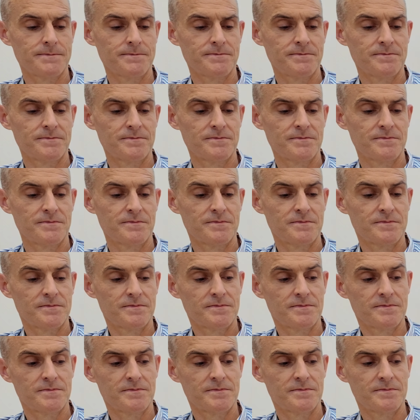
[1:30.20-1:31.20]

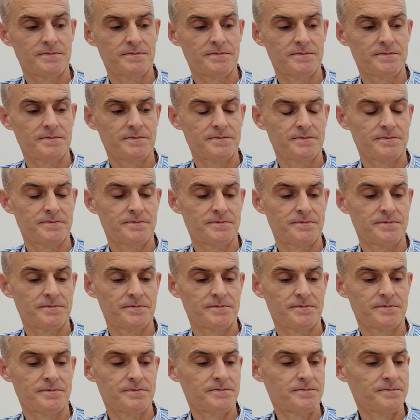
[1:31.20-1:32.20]

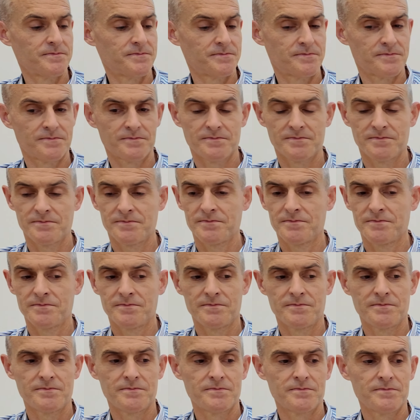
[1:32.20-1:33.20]

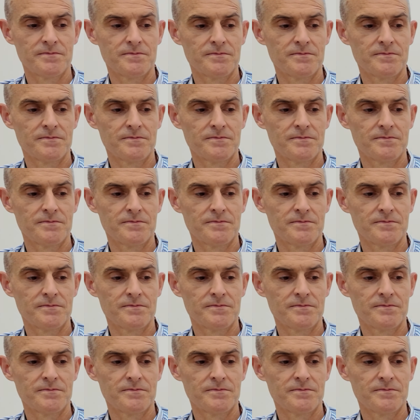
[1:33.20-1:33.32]
(not speaking)